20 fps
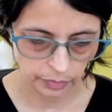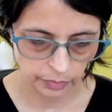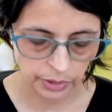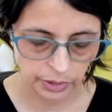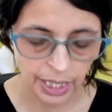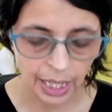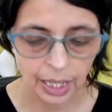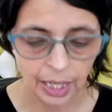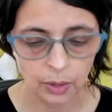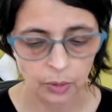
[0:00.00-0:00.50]

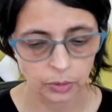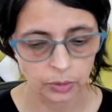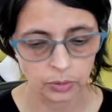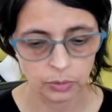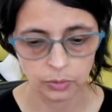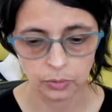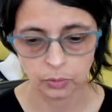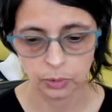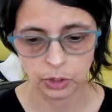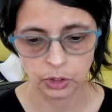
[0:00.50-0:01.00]
down,
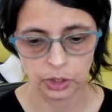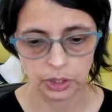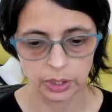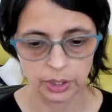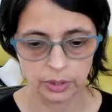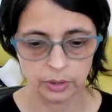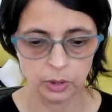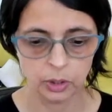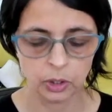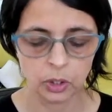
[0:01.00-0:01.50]
which
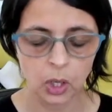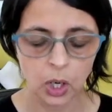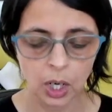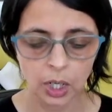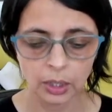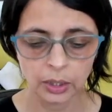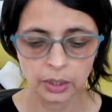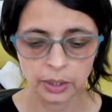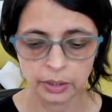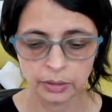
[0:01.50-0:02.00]
is your
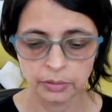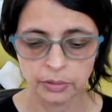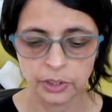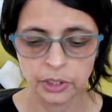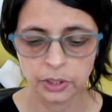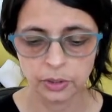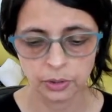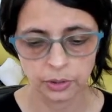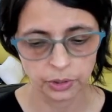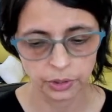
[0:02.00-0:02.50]
caller
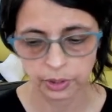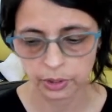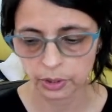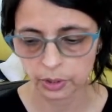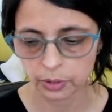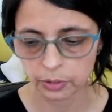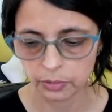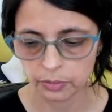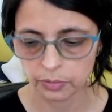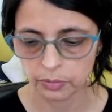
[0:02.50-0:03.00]
0,
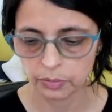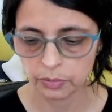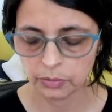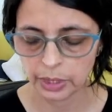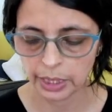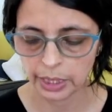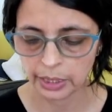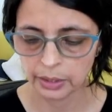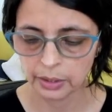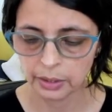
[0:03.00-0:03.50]
0,
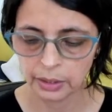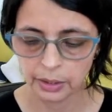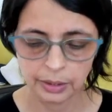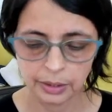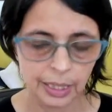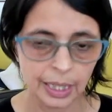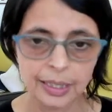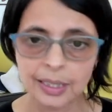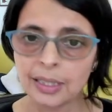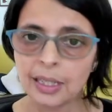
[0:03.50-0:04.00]
right?
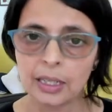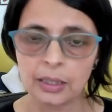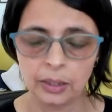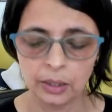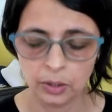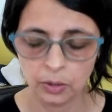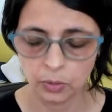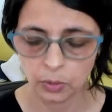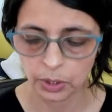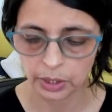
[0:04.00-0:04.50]
That's not going
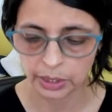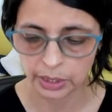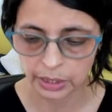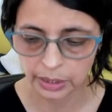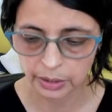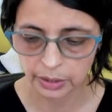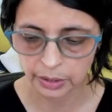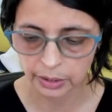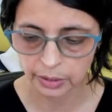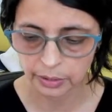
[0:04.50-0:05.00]
to work
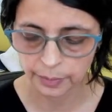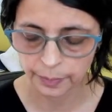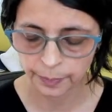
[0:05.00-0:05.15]
either.